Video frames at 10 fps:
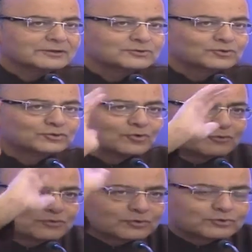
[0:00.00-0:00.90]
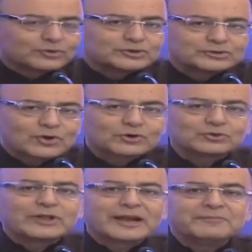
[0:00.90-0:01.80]
to, to, to resort
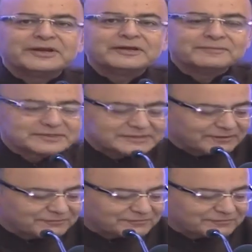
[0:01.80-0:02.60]
to that medium itself.